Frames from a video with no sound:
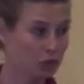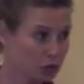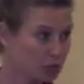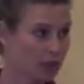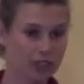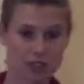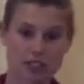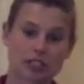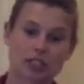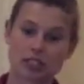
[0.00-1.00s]
doing older
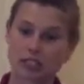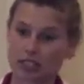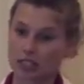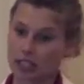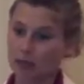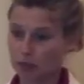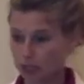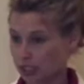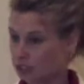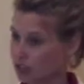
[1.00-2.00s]
projects and things like that,
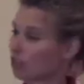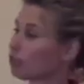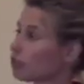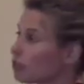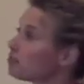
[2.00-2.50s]
protect yourself.